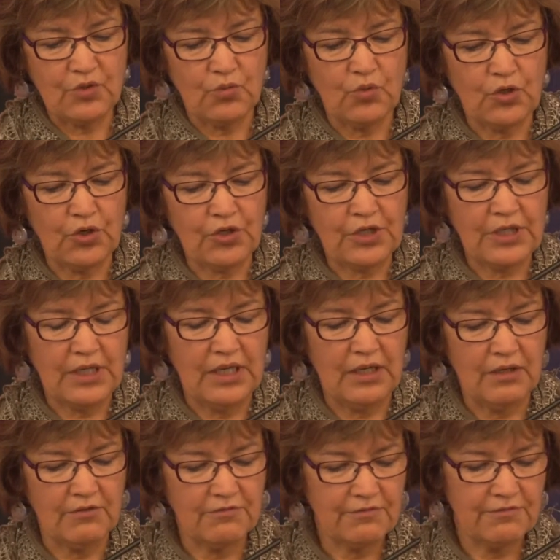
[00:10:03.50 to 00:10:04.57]
the work
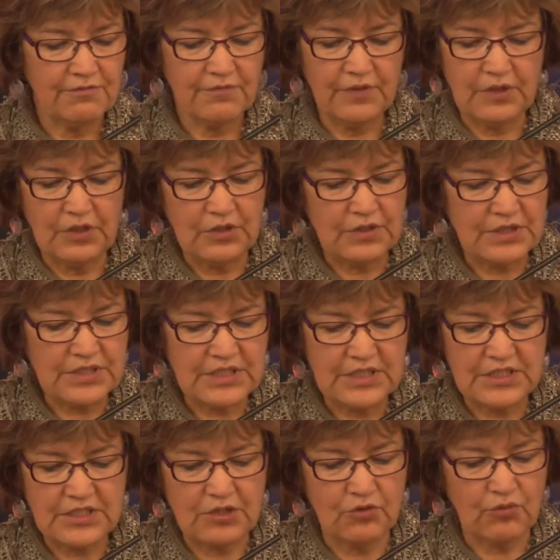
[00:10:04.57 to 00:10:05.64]
of the
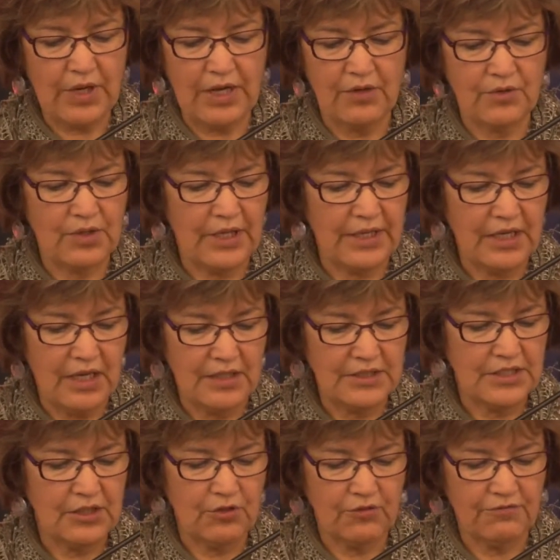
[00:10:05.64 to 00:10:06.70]
seasonal round, like
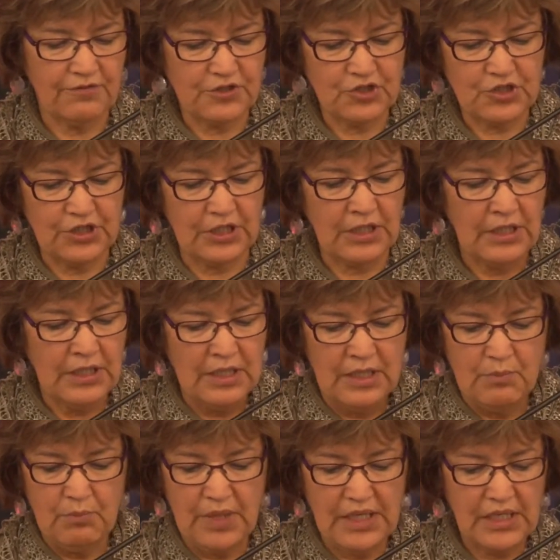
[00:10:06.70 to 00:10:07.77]
hunting or fishing,
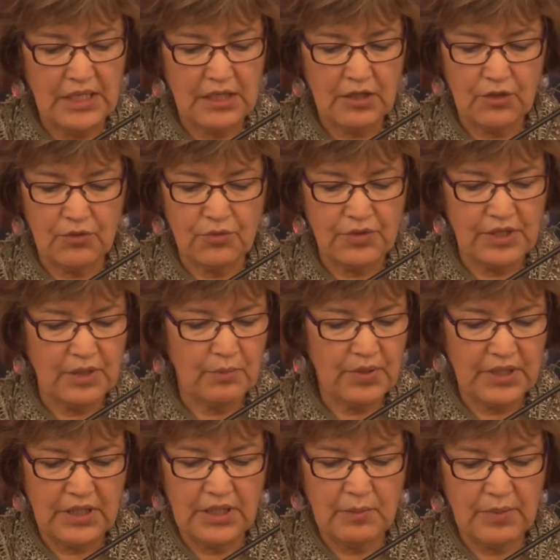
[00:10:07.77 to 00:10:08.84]
making clothing,
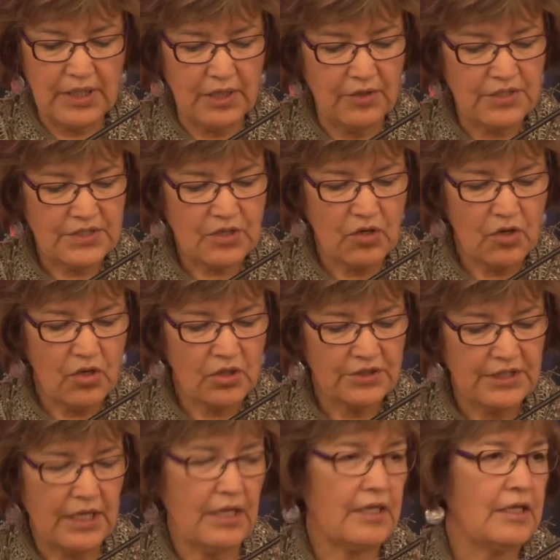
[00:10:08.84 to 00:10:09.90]
picking berries, all
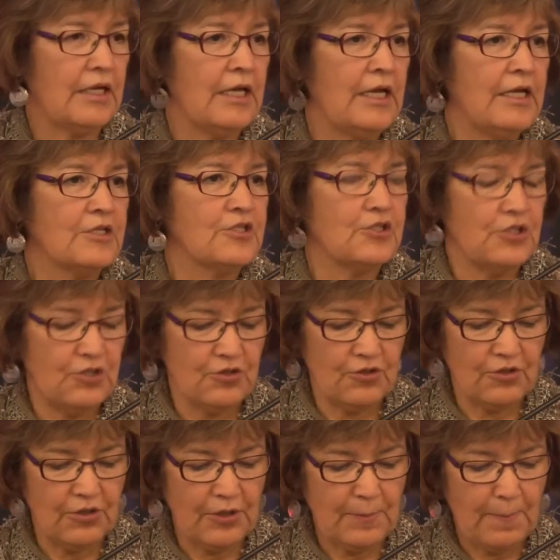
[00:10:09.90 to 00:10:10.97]
done to
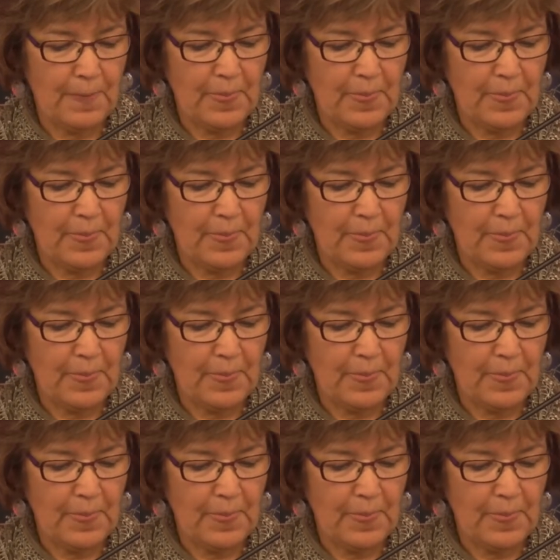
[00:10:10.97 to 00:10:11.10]
your